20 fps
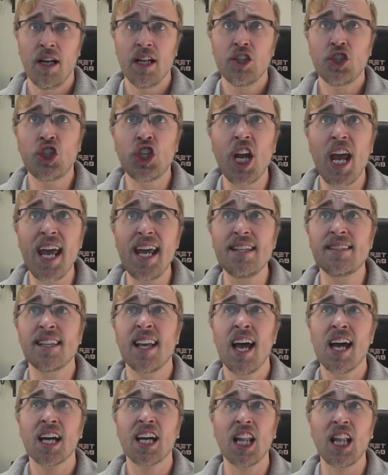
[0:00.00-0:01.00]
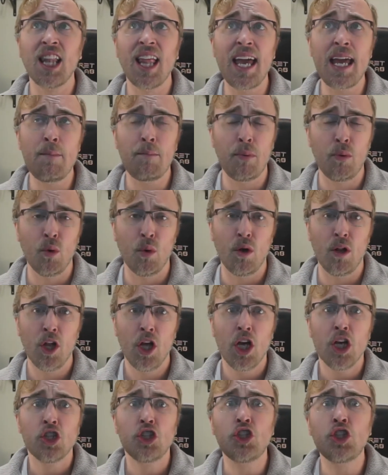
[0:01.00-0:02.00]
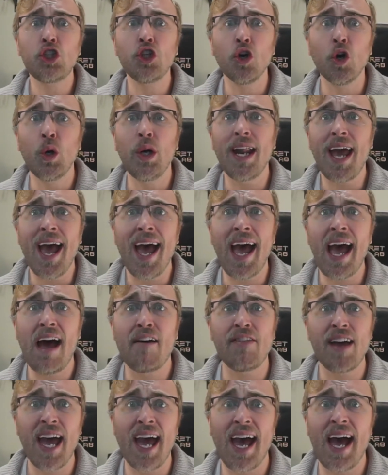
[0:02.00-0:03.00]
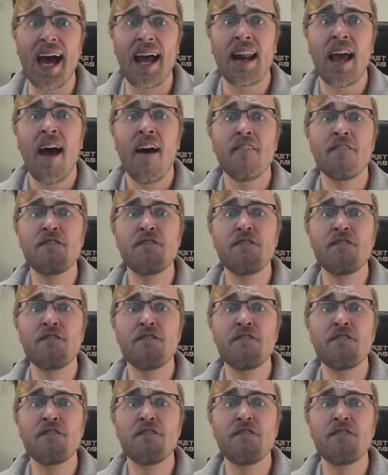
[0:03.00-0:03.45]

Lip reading: Chase Claypool should have had